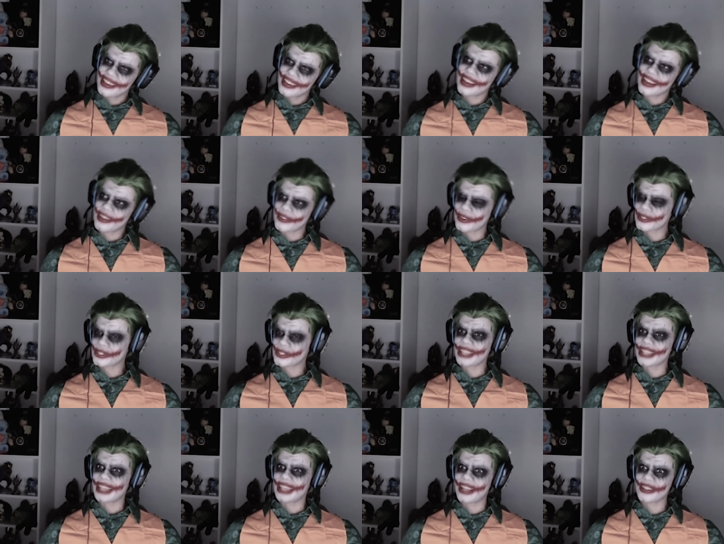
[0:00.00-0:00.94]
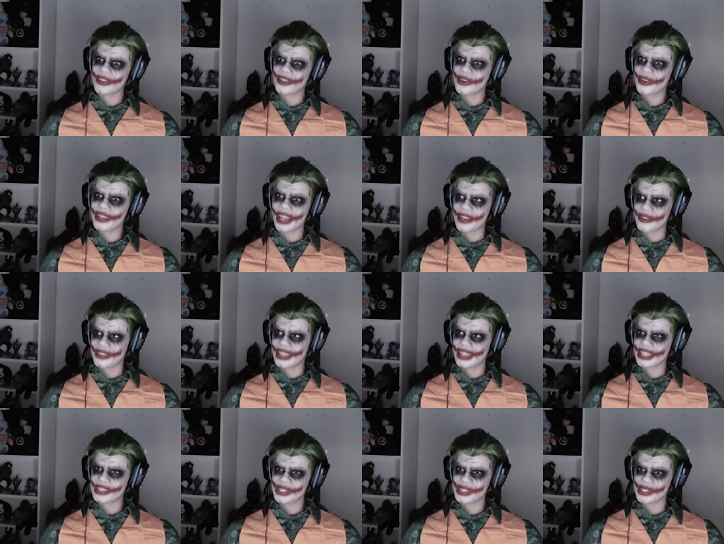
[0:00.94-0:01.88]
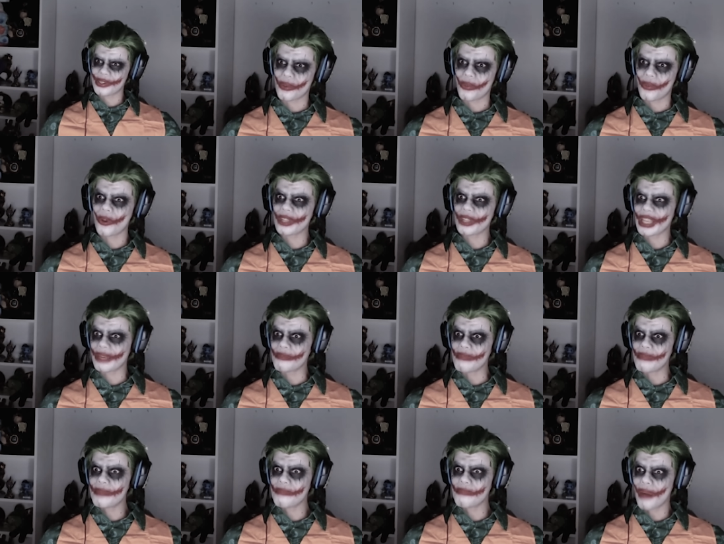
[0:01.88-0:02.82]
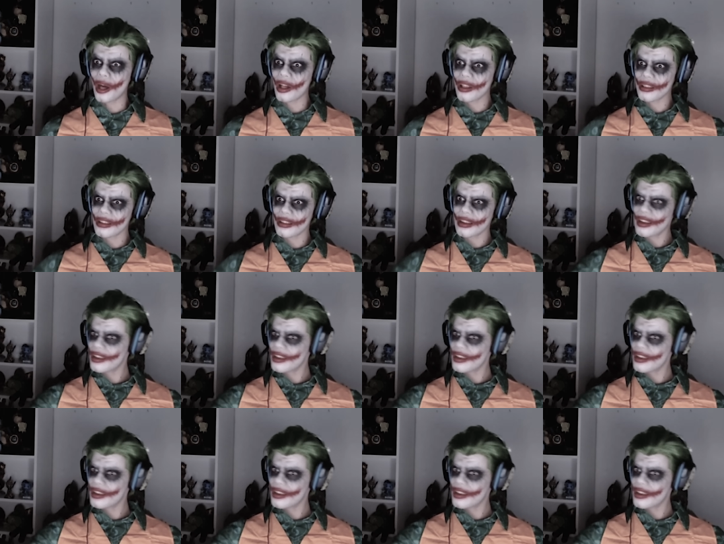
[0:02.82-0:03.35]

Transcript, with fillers: Have you ever tried telling her that you think she's a rolling meatball?